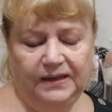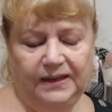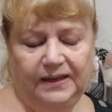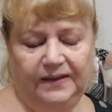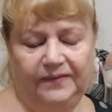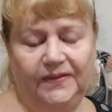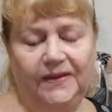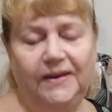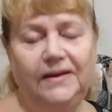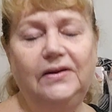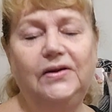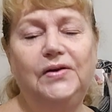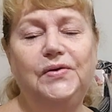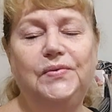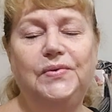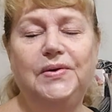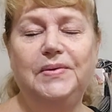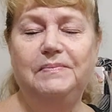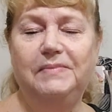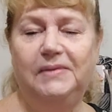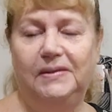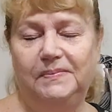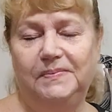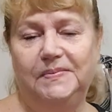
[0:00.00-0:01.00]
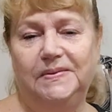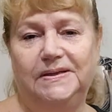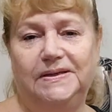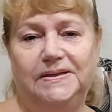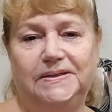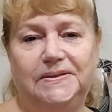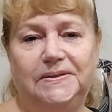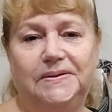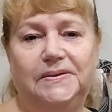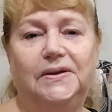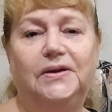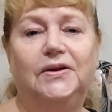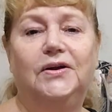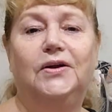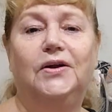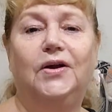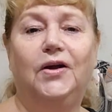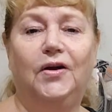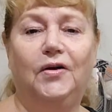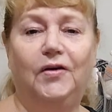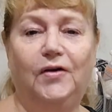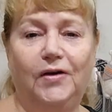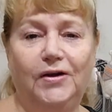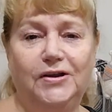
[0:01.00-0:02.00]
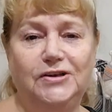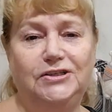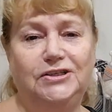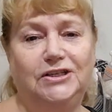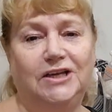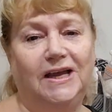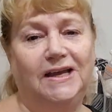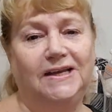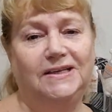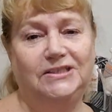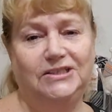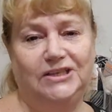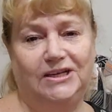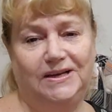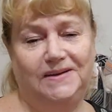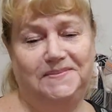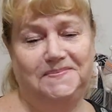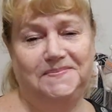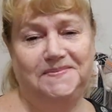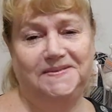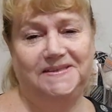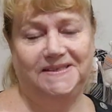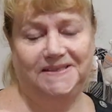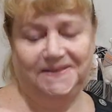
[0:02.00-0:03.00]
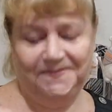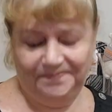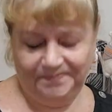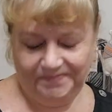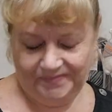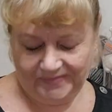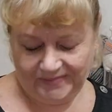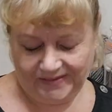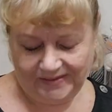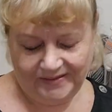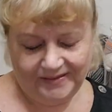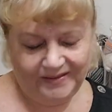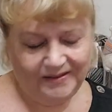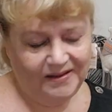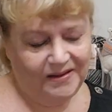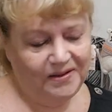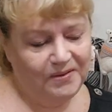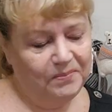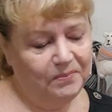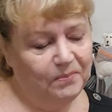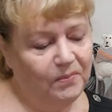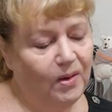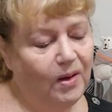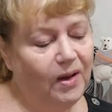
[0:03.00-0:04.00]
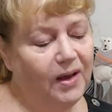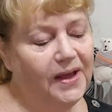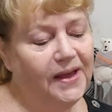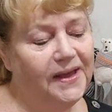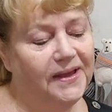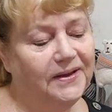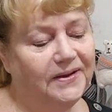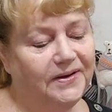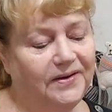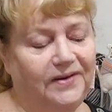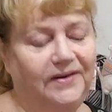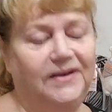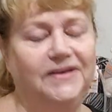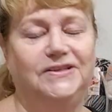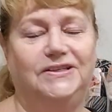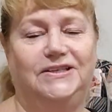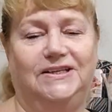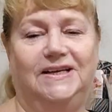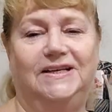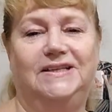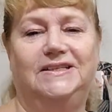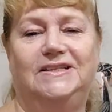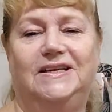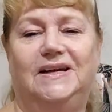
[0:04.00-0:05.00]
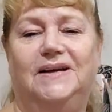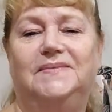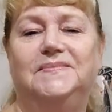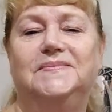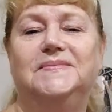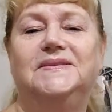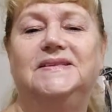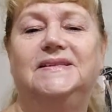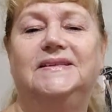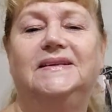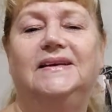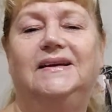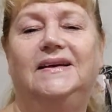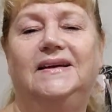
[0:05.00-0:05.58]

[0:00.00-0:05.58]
And then I remembered Crochet Chums, my Crochet Chums.